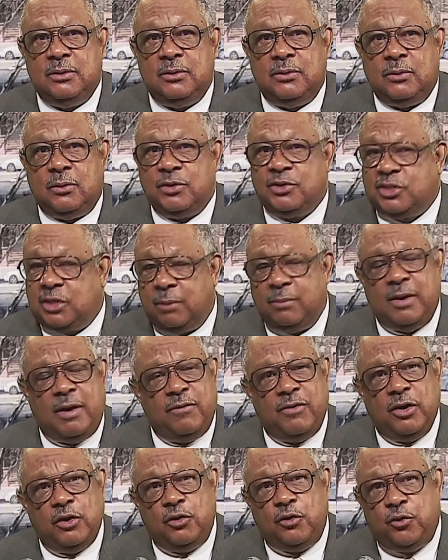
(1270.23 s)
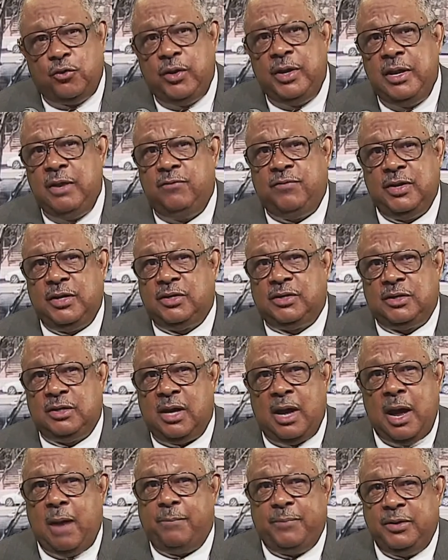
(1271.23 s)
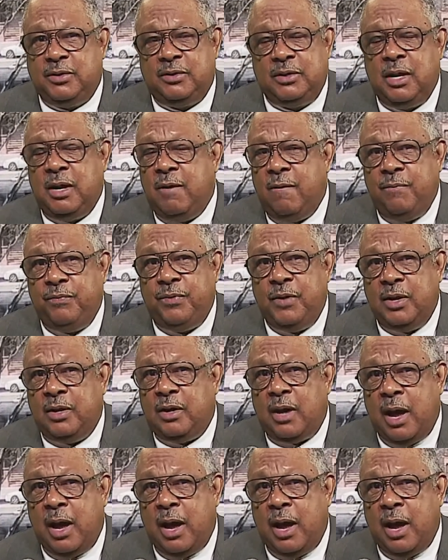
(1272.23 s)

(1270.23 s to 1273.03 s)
or some other grievous the